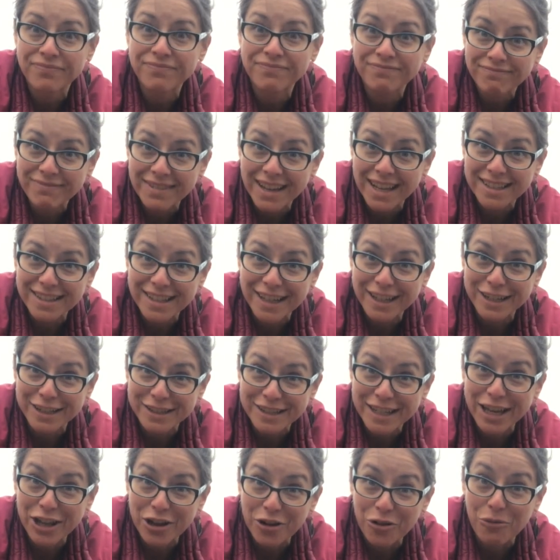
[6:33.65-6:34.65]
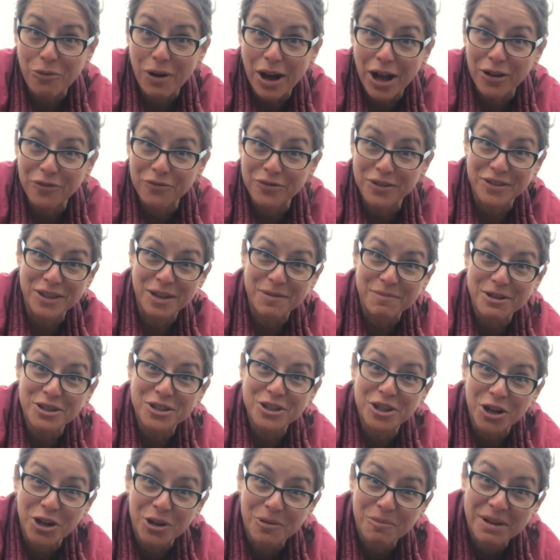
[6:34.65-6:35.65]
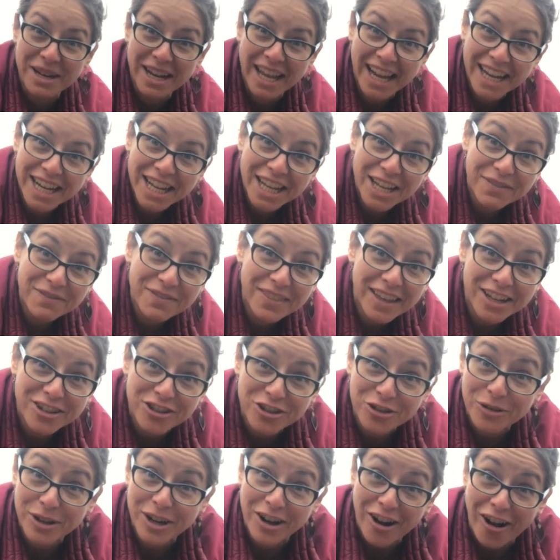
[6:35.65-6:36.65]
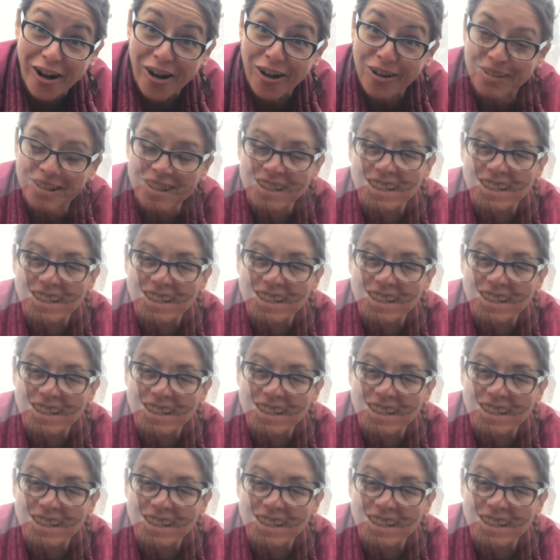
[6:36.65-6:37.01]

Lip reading: it's going to take a while for them to germinate, if they do at all.